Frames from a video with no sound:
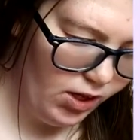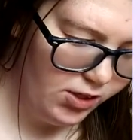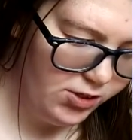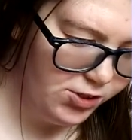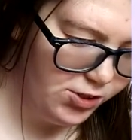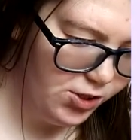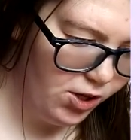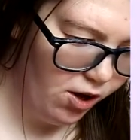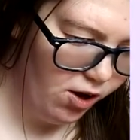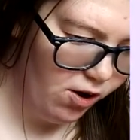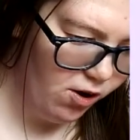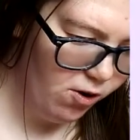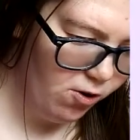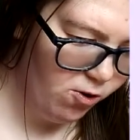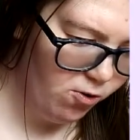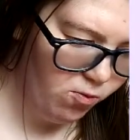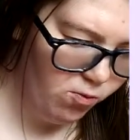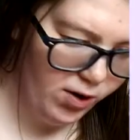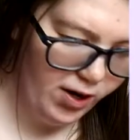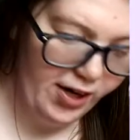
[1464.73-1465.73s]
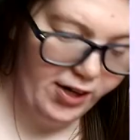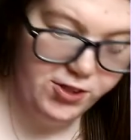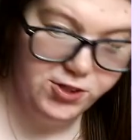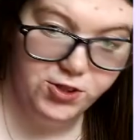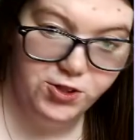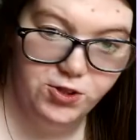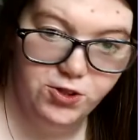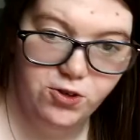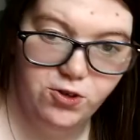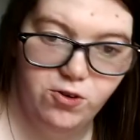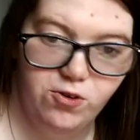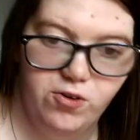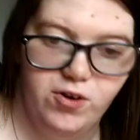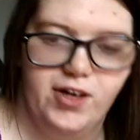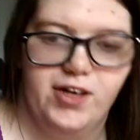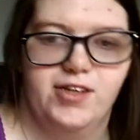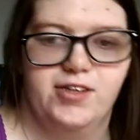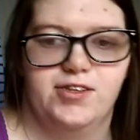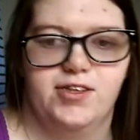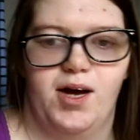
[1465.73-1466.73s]
So what I do
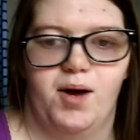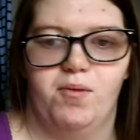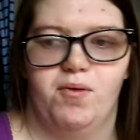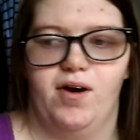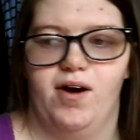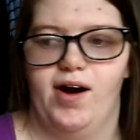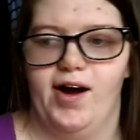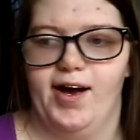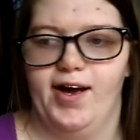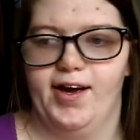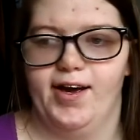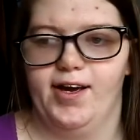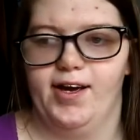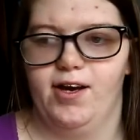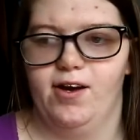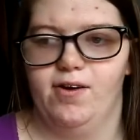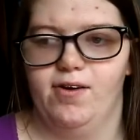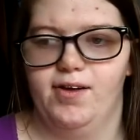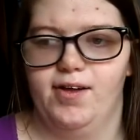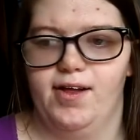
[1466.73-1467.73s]
is I